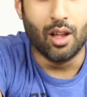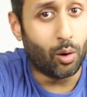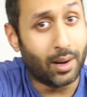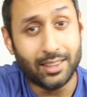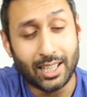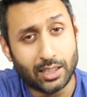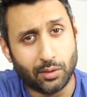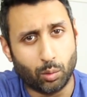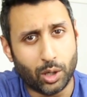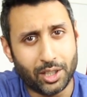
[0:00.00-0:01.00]
Alright, thanks
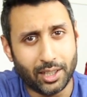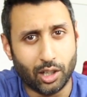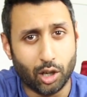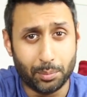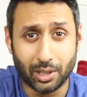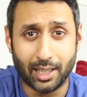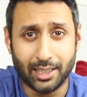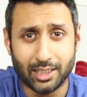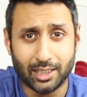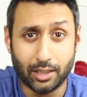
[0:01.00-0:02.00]
for watching. I hope you liked it.